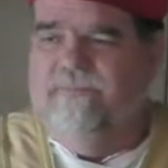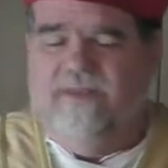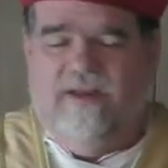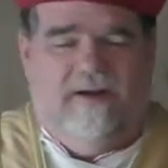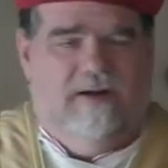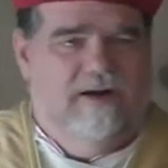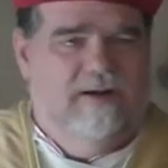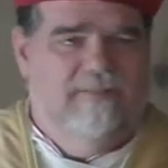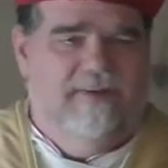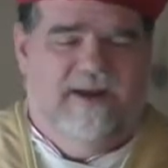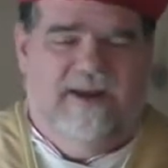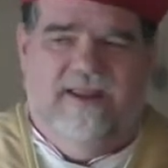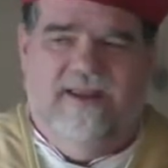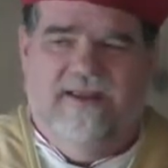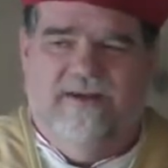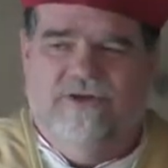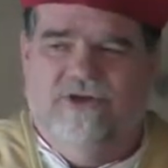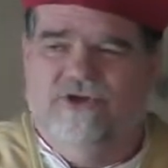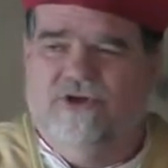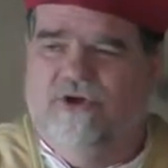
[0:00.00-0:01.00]
There are
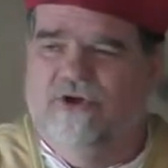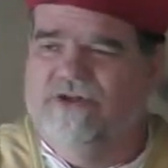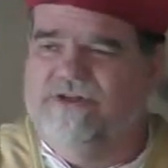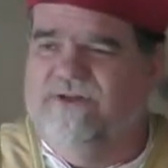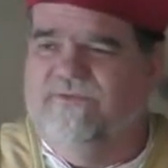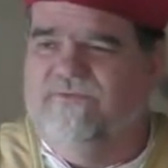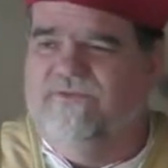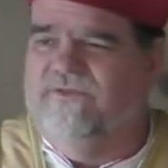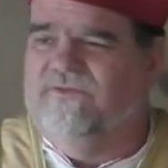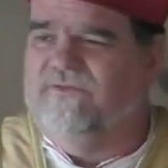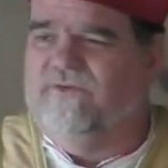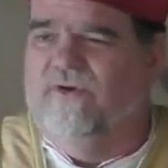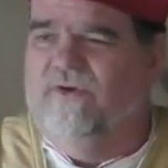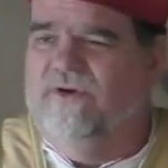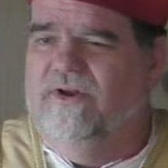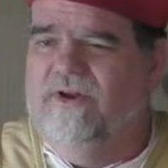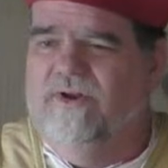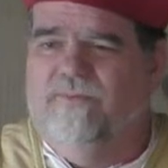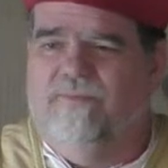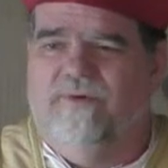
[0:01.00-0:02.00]
many. Joseph was
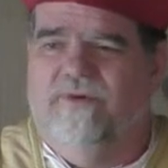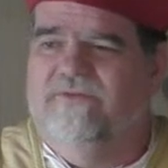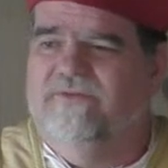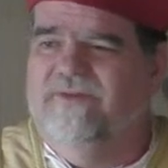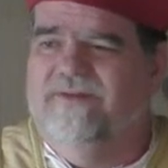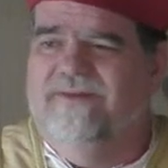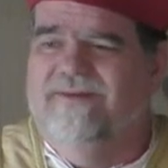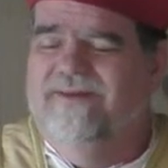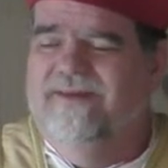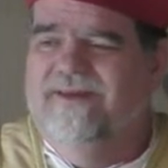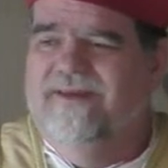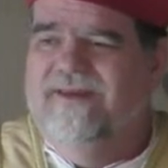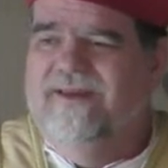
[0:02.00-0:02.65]
thrown into prison,